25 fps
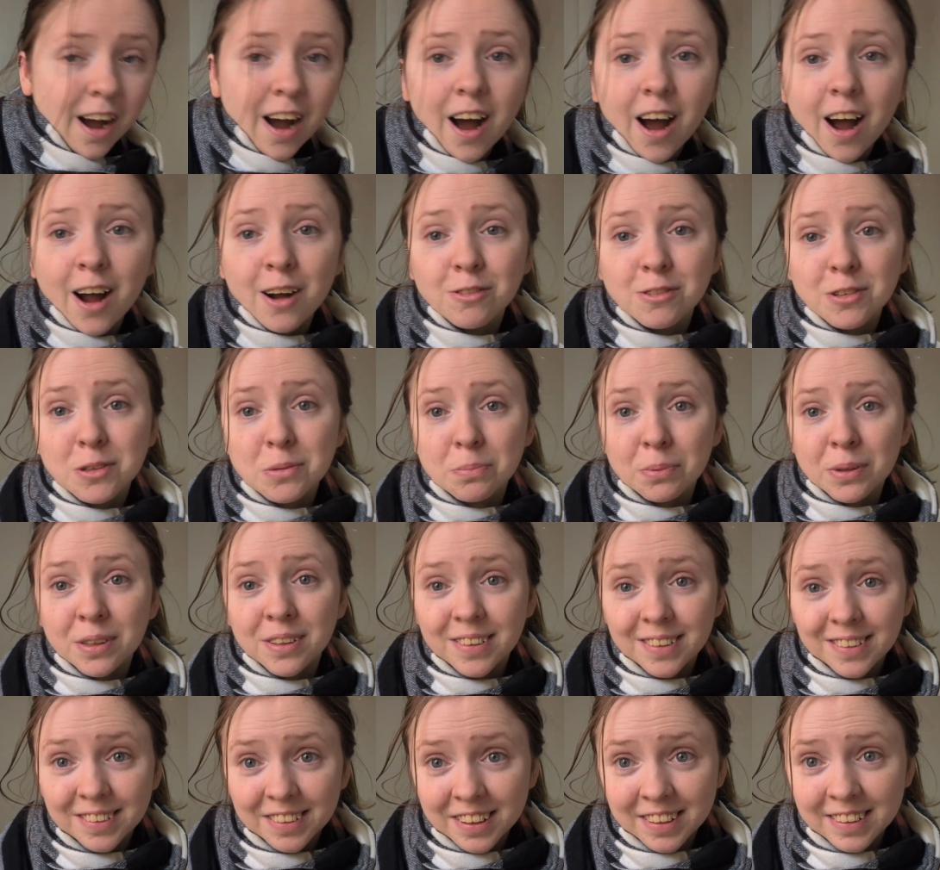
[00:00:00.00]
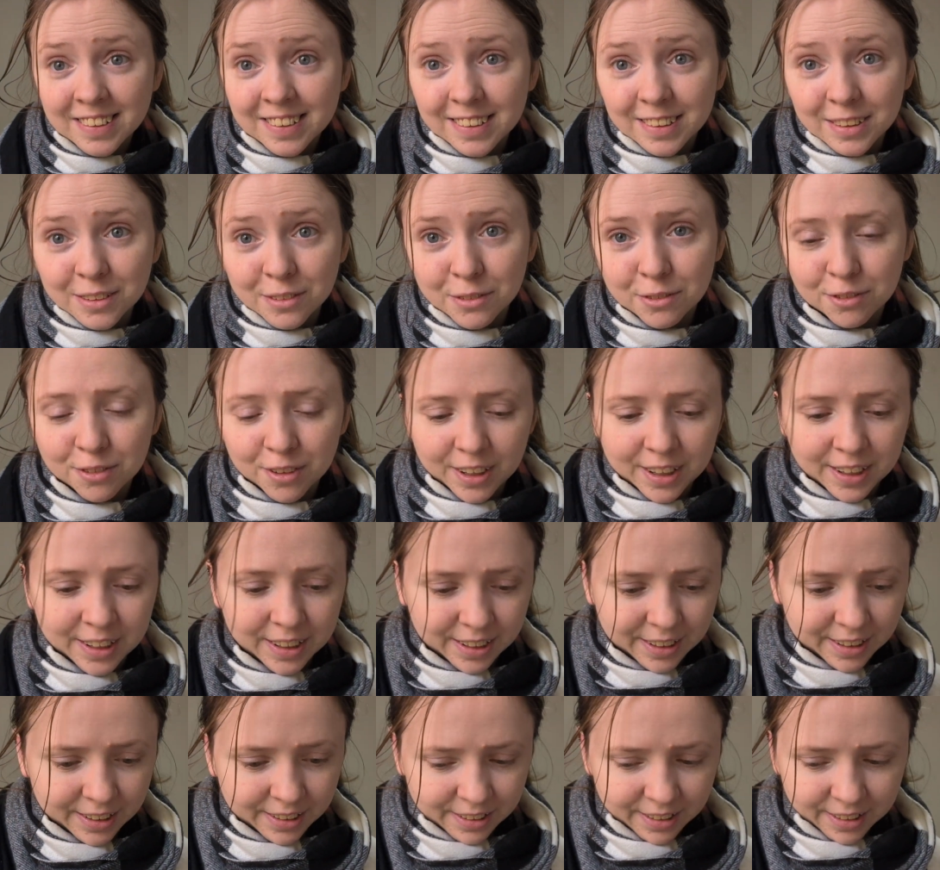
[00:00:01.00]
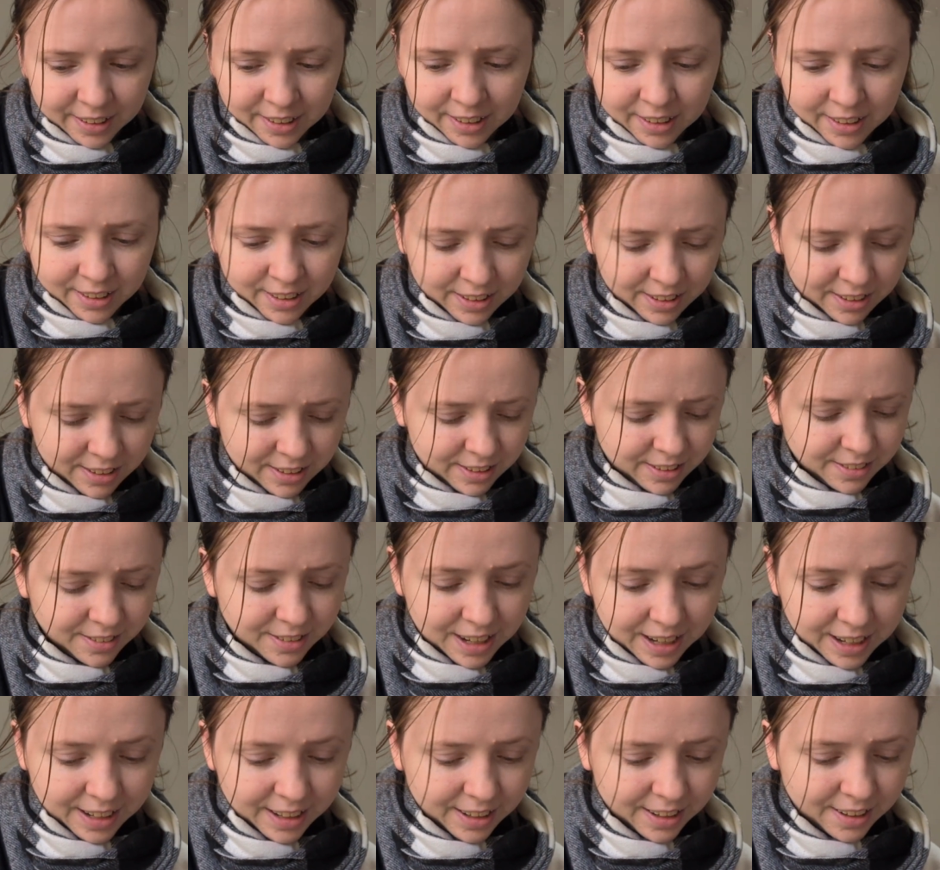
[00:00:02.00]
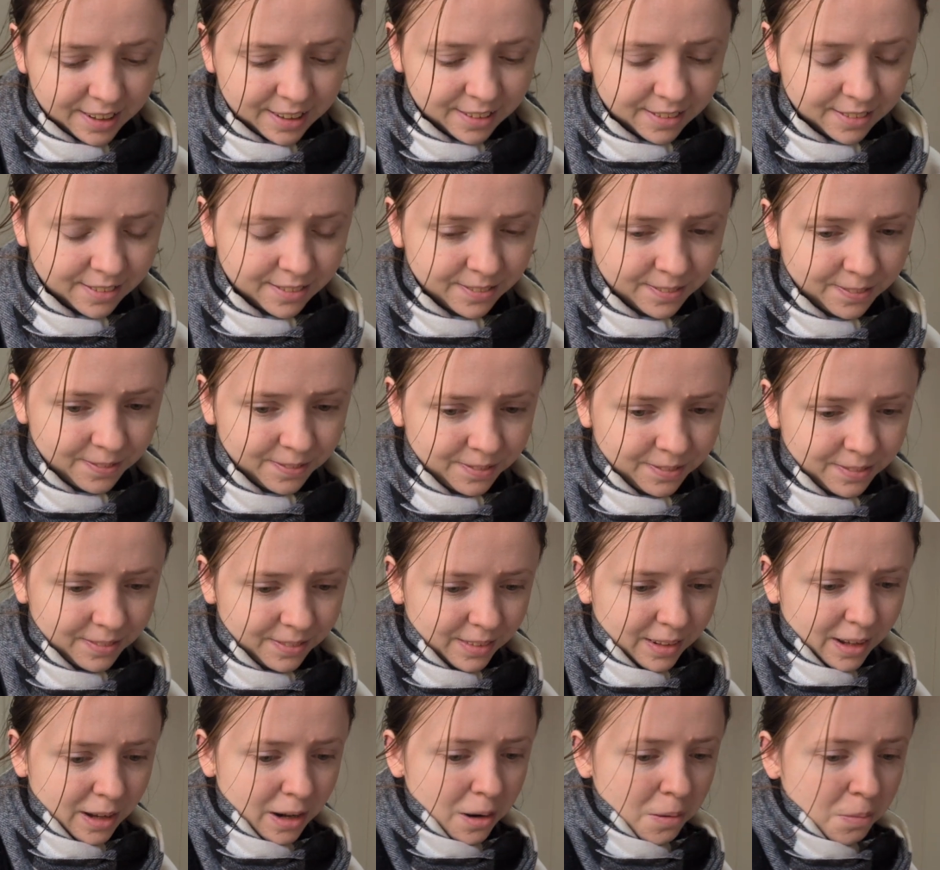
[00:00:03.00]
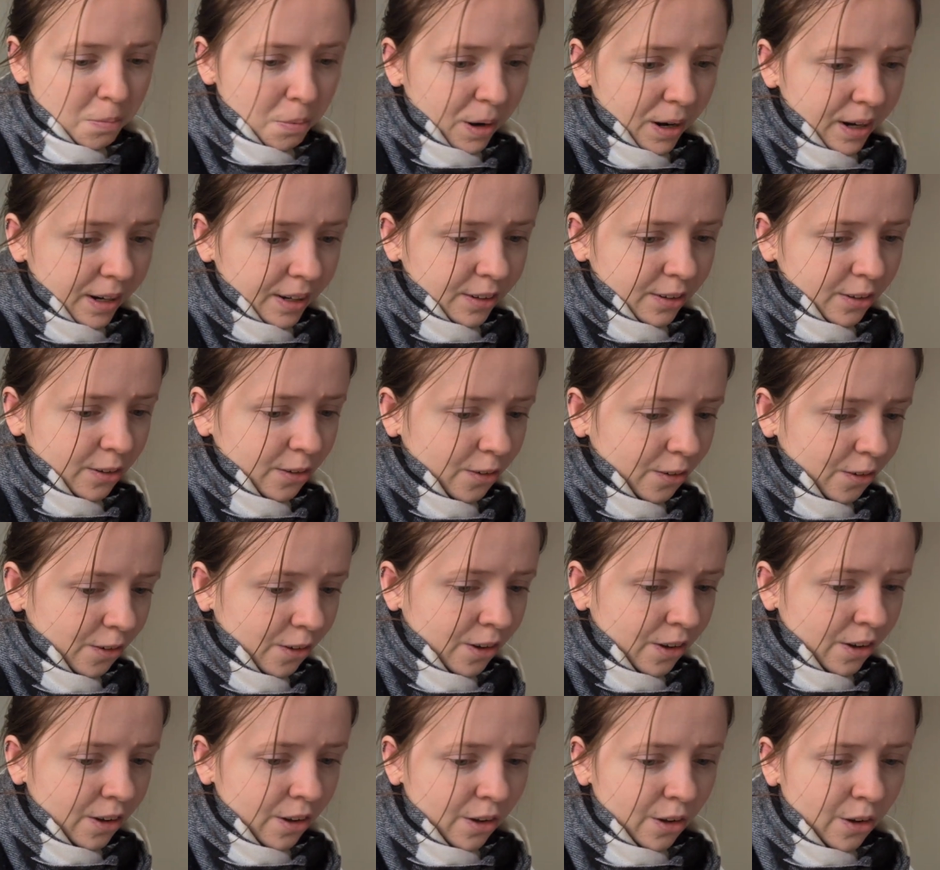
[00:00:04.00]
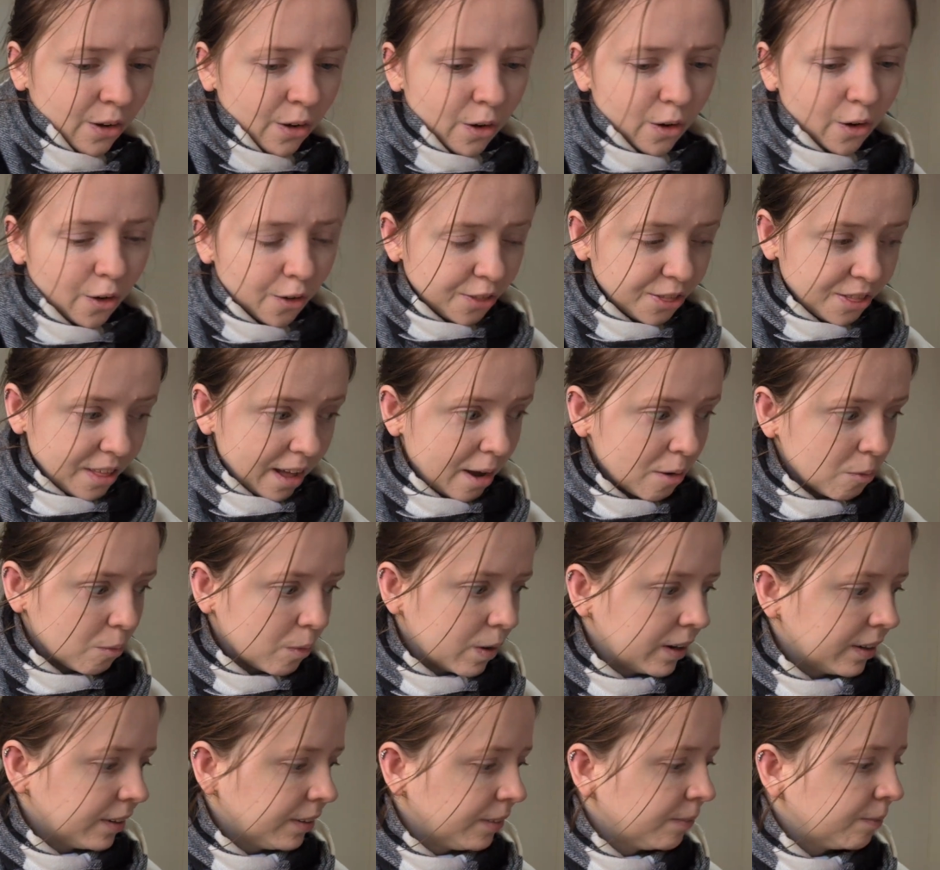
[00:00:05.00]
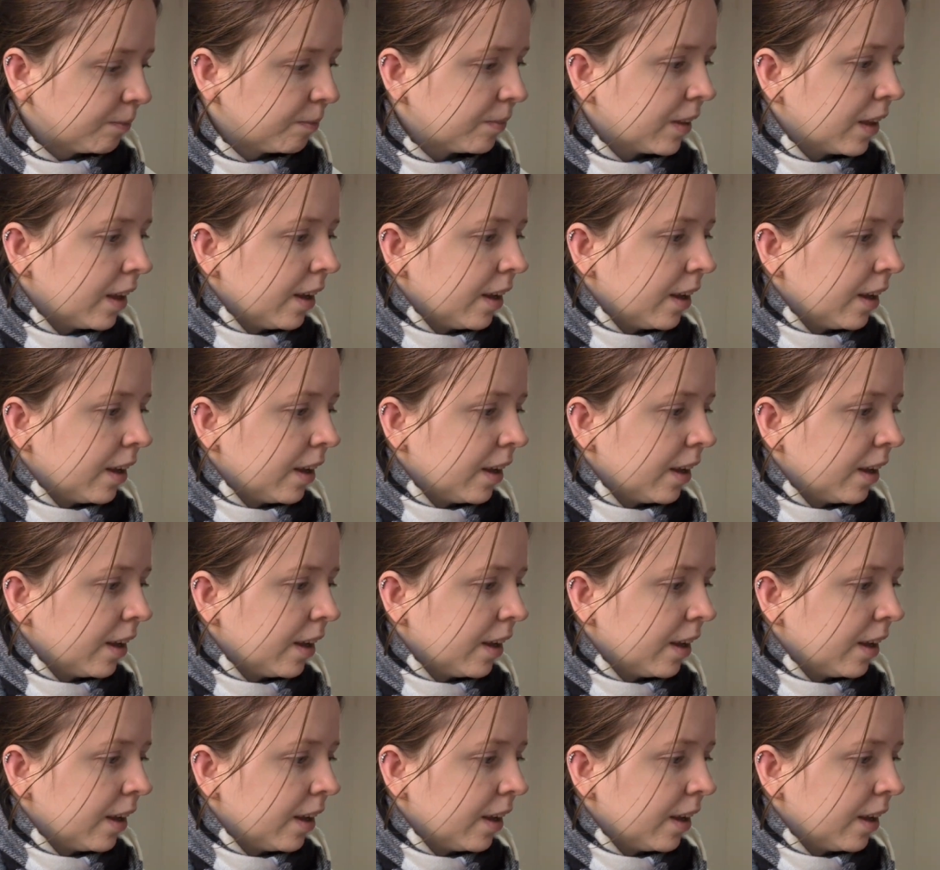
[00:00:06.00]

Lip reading: I was productive in taking a break on that one,